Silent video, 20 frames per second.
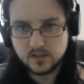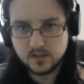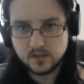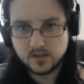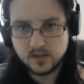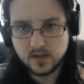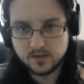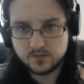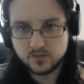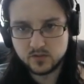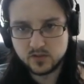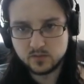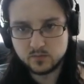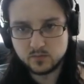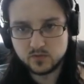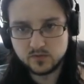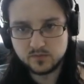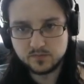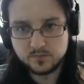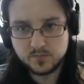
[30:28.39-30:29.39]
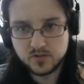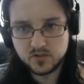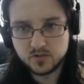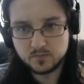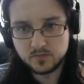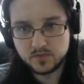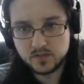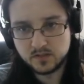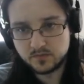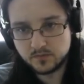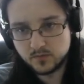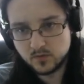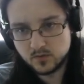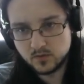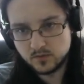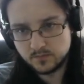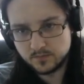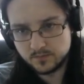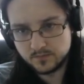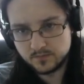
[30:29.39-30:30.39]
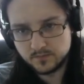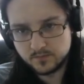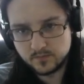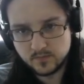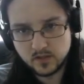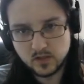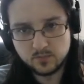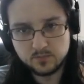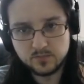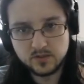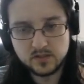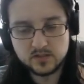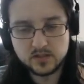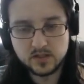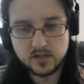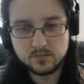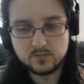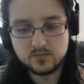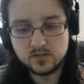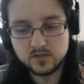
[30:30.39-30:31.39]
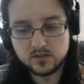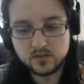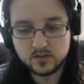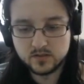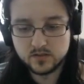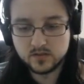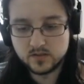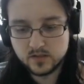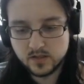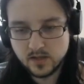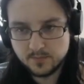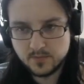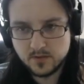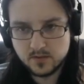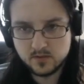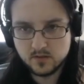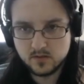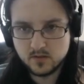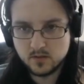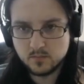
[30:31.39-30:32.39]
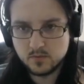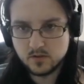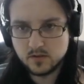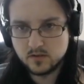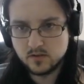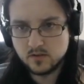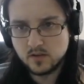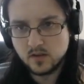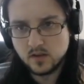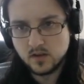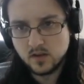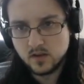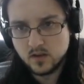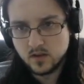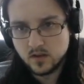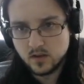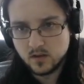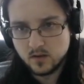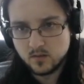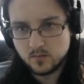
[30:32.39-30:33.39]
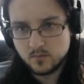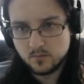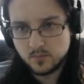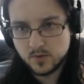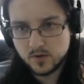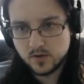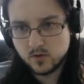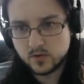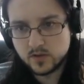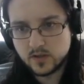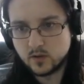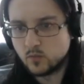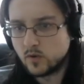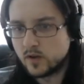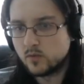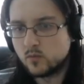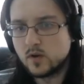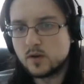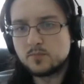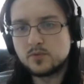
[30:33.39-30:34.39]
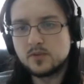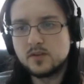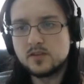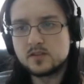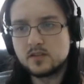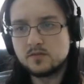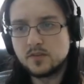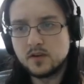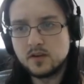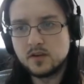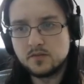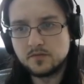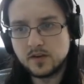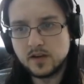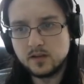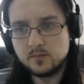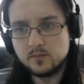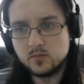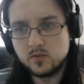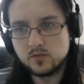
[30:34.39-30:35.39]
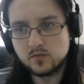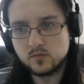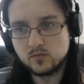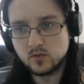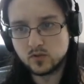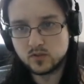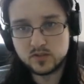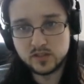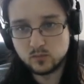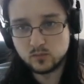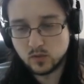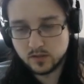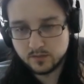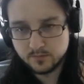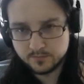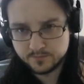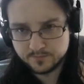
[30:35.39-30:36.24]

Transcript: After they move bishop d4, I'll be in time to stop the pawn. But okay, white plays the very fine move rook d1,